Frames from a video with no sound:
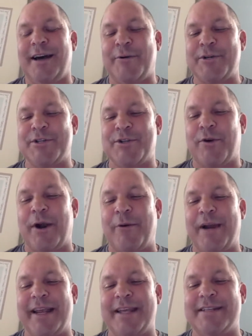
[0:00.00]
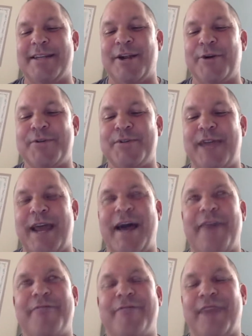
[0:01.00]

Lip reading: which is a great way to get to know staff.